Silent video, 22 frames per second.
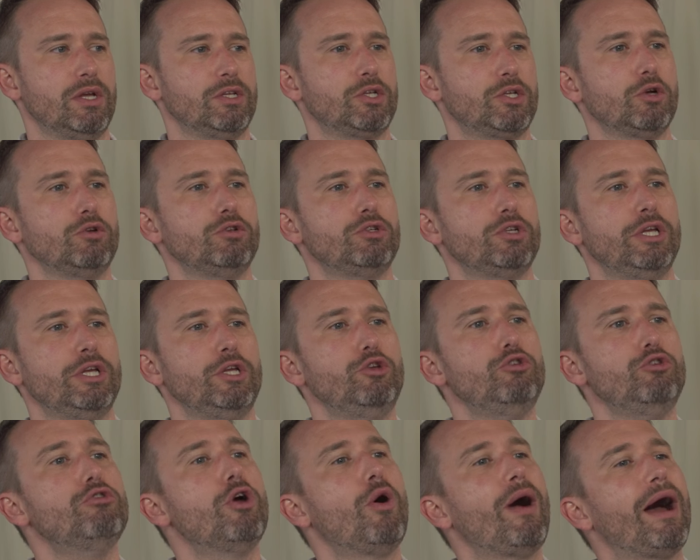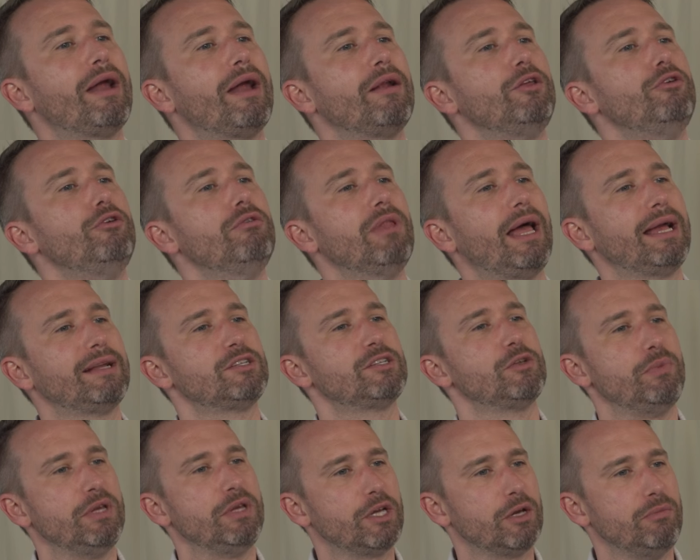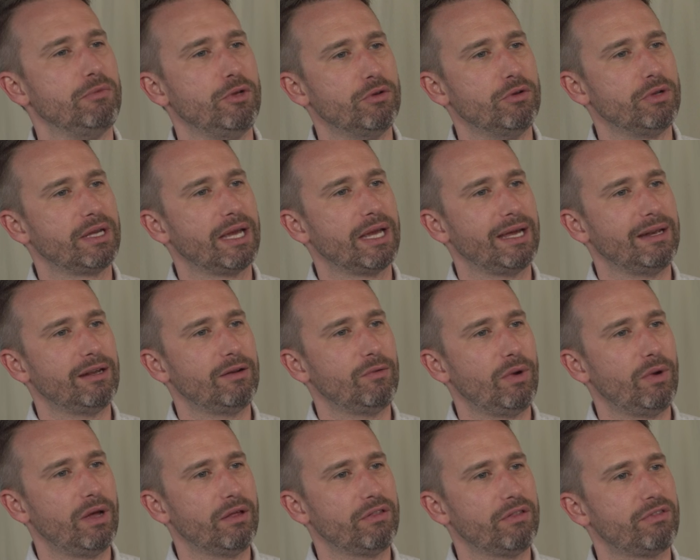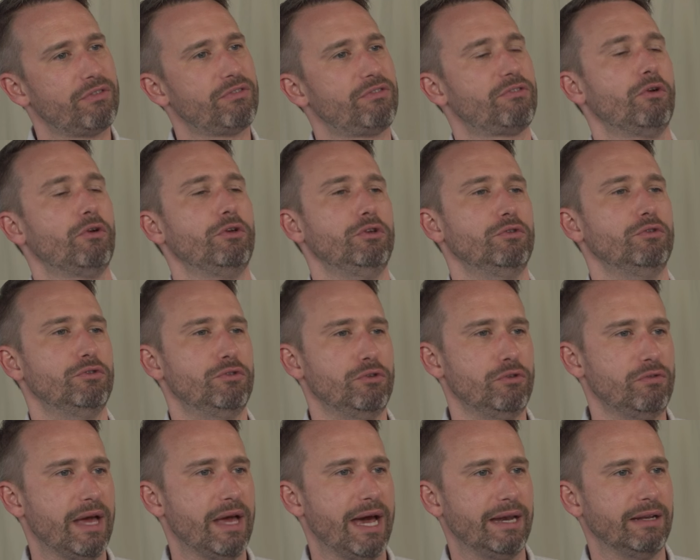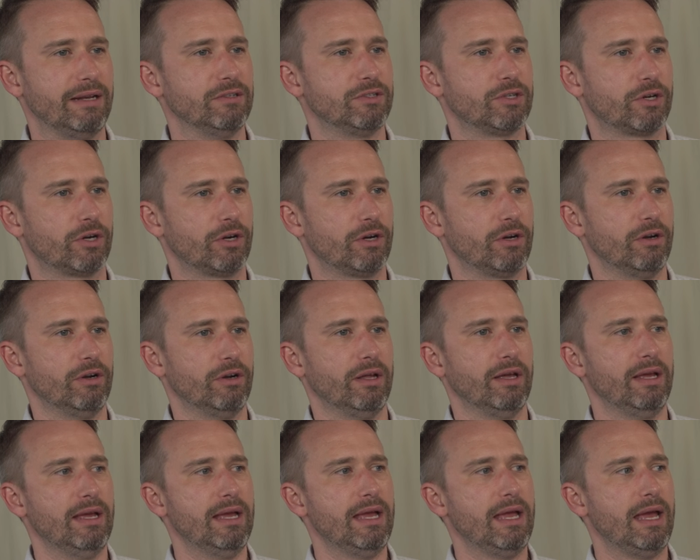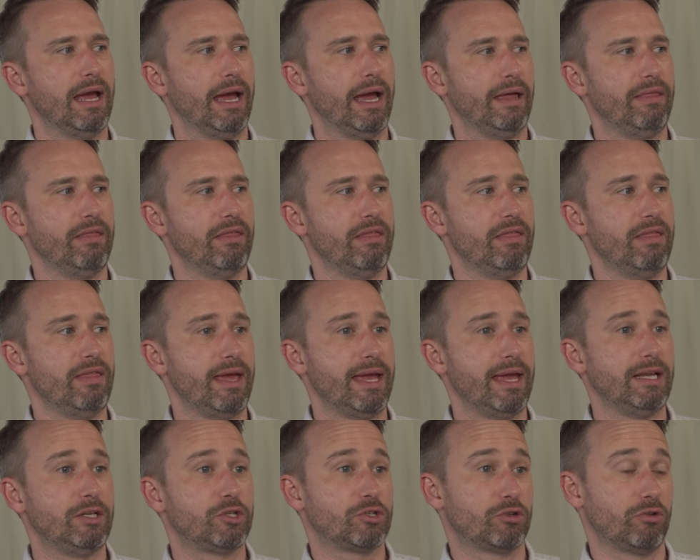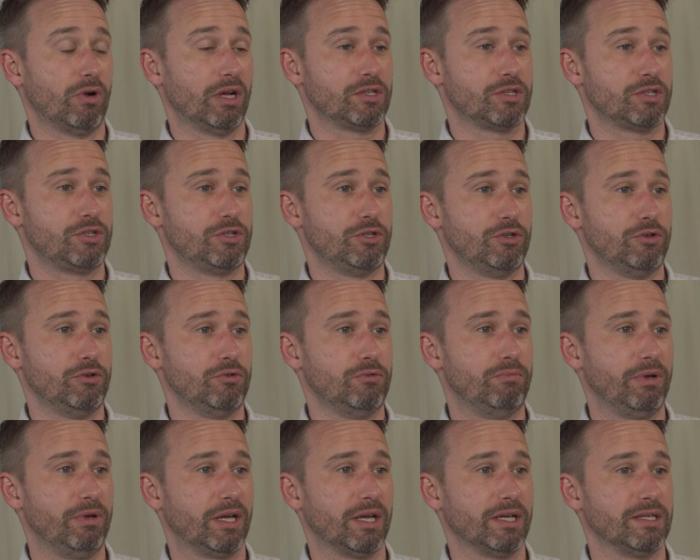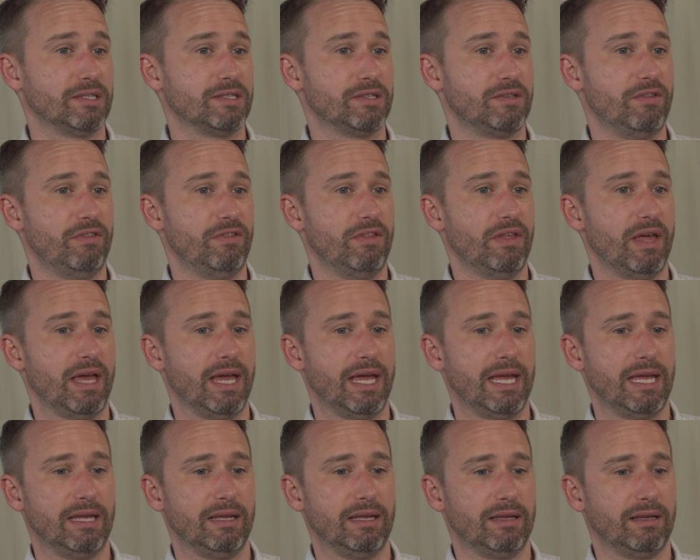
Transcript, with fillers: shows you know how you like to be communicated with, so you do that in turn. And they trust you because they